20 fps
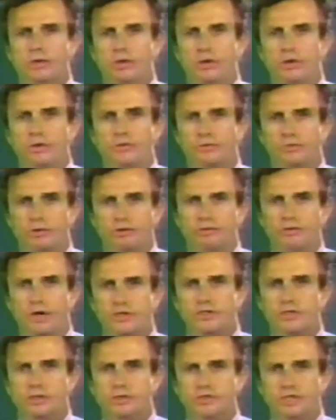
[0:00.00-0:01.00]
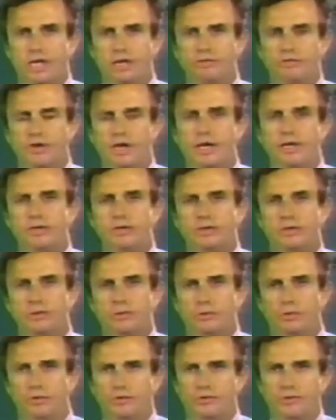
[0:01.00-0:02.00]
through a functional check flight,
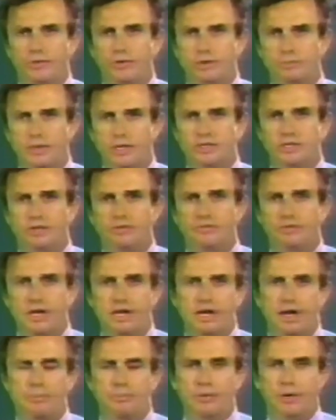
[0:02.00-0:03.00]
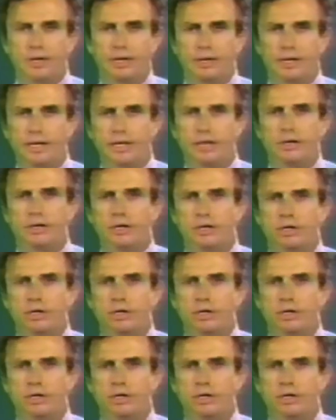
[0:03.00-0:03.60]
or through a domestic flight operating leg